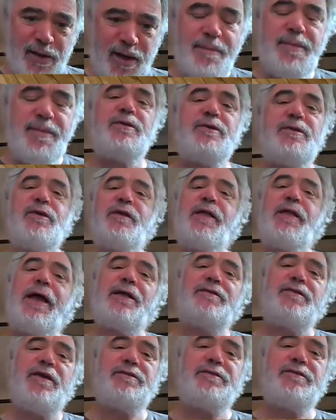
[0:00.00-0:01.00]
I mean, so
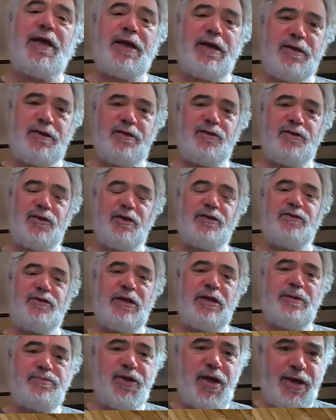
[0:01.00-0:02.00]
like it's, it's like it
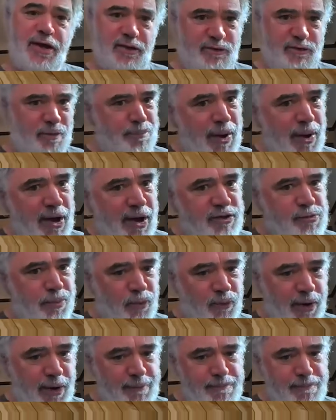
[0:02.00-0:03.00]
seems like it's
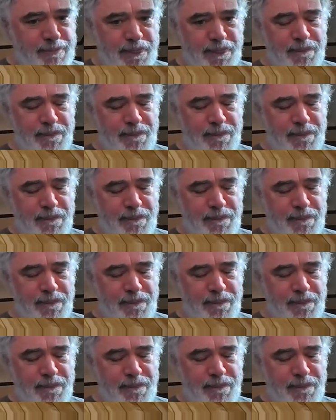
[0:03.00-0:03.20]
impossible, right?